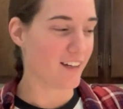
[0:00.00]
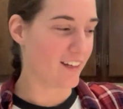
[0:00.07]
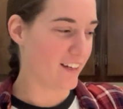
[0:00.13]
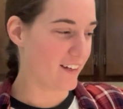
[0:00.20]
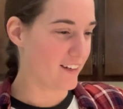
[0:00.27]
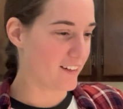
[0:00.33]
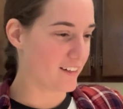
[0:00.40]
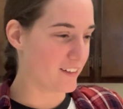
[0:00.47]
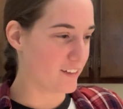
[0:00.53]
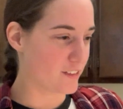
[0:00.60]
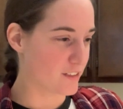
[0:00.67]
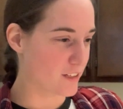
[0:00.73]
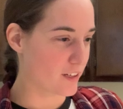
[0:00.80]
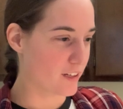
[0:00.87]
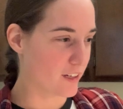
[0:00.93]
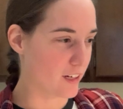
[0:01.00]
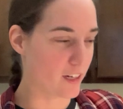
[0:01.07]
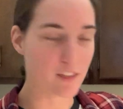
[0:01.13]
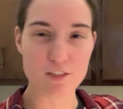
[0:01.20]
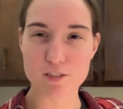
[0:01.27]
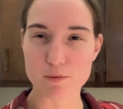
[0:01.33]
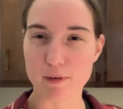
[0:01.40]
and
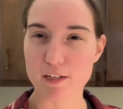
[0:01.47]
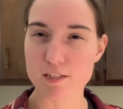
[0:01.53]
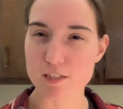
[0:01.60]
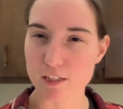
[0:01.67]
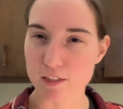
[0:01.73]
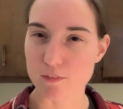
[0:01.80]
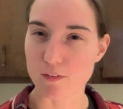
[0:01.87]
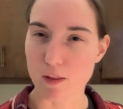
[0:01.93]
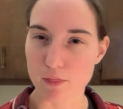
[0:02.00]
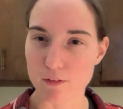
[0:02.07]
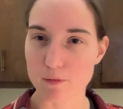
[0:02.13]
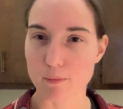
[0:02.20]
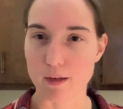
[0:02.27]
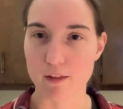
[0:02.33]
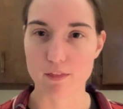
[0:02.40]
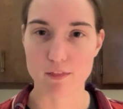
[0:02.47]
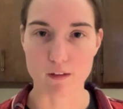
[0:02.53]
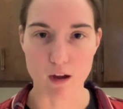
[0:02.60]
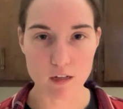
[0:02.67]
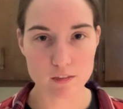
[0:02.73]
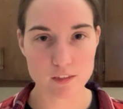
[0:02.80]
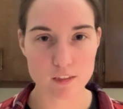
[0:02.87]
I just wanted to like run through my
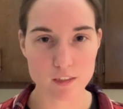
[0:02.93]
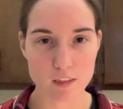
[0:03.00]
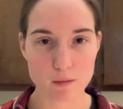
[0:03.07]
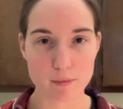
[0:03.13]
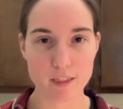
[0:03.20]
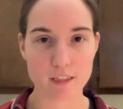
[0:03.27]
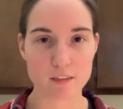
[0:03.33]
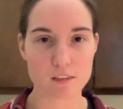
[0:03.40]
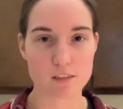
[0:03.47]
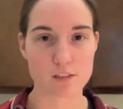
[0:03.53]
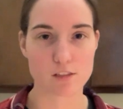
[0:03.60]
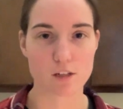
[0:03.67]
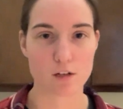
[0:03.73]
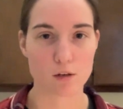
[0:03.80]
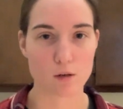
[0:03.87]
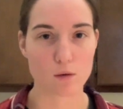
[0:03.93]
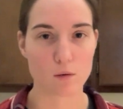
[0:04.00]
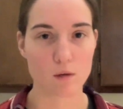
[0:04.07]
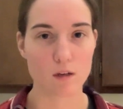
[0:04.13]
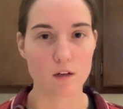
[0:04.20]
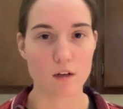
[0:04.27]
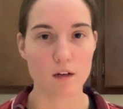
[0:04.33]
thoughts a little bit.
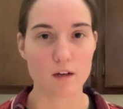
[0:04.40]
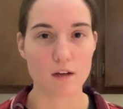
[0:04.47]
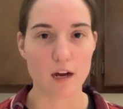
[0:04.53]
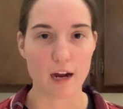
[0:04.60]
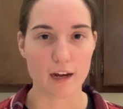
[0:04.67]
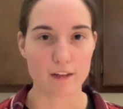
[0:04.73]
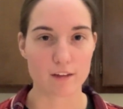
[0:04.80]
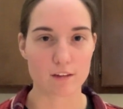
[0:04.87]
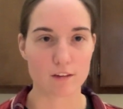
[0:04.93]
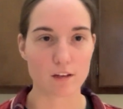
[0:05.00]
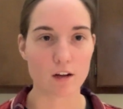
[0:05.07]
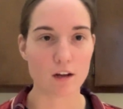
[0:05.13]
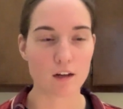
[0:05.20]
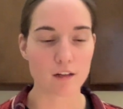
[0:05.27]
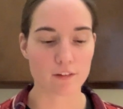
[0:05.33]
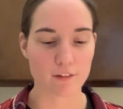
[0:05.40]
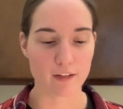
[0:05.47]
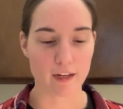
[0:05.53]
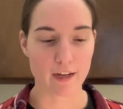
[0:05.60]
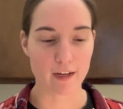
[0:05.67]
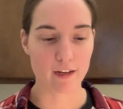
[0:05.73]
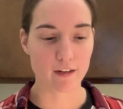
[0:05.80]
So I thought
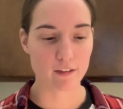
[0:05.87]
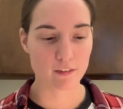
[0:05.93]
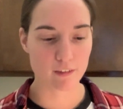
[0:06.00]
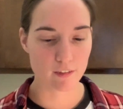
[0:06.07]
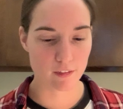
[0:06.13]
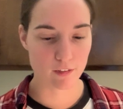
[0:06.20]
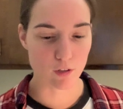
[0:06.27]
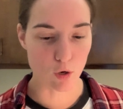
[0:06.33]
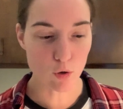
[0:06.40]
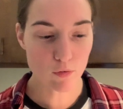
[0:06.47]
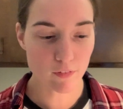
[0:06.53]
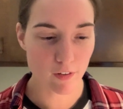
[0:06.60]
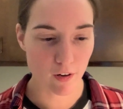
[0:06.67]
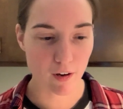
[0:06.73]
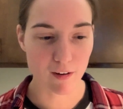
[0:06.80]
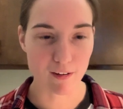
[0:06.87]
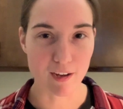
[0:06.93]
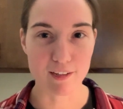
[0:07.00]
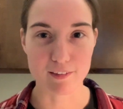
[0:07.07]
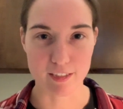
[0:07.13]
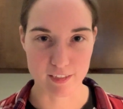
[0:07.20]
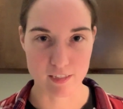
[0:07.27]
that overall I
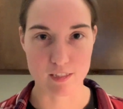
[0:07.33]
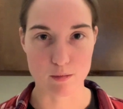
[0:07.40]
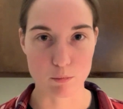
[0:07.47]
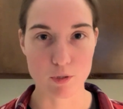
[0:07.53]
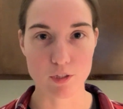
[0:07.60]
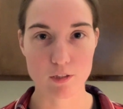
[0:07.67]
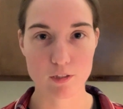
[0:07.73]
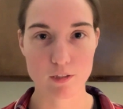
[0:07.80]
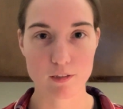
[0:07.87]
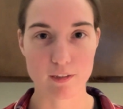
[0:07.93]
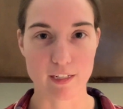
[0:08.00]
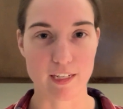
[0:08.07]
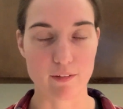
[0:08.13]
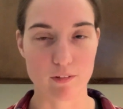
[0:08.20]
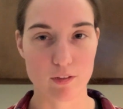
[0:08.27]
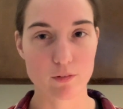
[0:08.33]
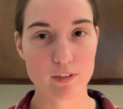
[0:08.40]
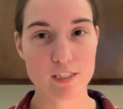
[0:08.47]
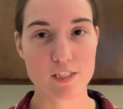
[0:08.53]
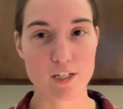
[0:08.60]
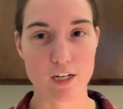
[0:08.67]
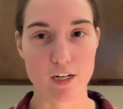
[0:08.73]
liked the book. I gave it 3
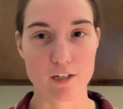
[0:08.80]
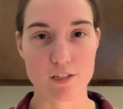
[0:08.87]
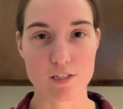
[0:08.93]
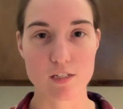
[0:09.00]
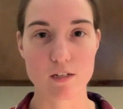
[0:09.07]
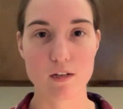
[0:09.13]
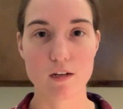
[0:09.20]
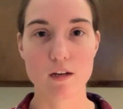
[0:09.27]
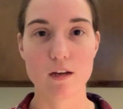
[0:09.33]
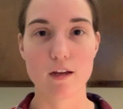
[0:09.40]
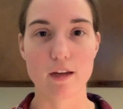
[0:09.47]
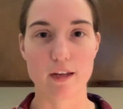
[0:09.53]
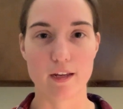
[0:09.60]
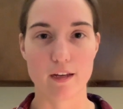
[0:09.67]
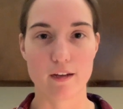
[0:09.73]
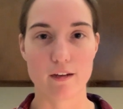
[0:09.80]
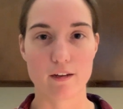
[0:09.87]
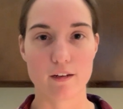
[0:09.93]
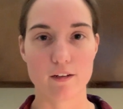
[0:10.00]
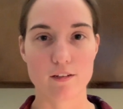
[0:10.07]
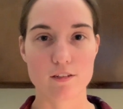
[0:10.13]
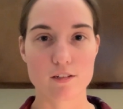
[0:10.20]
stars,
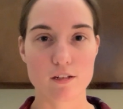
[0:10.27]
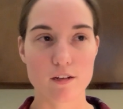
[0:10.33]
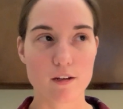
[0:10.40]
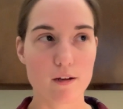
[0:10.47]
and